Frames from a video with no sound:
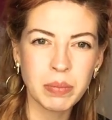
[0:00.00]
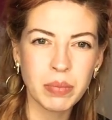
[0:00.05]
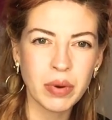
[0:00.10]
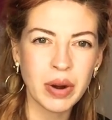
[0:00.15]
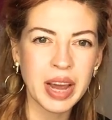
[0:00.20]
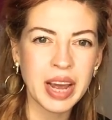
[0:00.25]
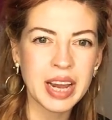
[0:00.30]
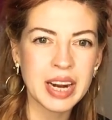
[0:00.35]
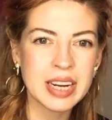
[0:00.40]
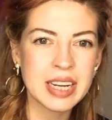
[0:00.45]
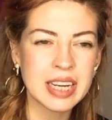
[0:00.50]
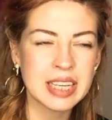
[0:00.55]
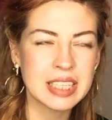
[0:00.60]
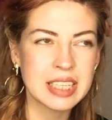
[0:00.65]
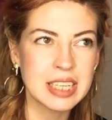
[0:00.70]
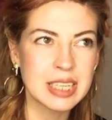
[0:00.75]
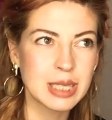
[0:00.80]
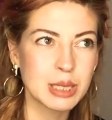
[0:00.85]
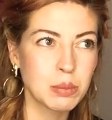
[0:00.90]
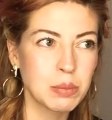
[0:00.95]
brain that
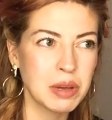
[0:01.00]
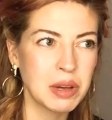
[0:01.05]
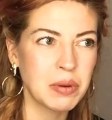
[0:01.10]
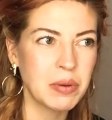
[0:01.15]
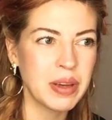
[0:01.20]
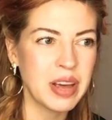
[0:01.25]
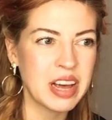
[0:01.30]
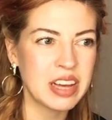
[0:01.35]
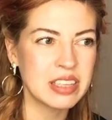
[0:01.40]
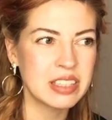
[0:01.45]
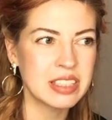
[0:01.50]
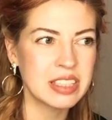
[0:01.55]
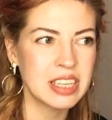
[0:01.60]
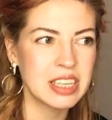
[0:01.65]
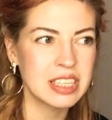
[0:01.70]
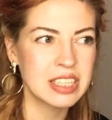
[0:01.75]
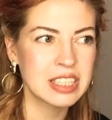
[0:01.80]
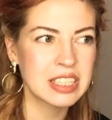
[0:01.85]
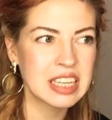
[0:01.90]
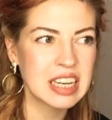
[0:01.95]

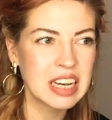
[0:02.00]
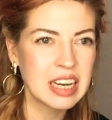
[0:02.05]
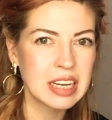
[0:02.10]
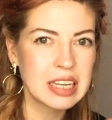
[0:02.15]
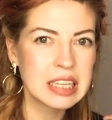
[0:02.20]
experiences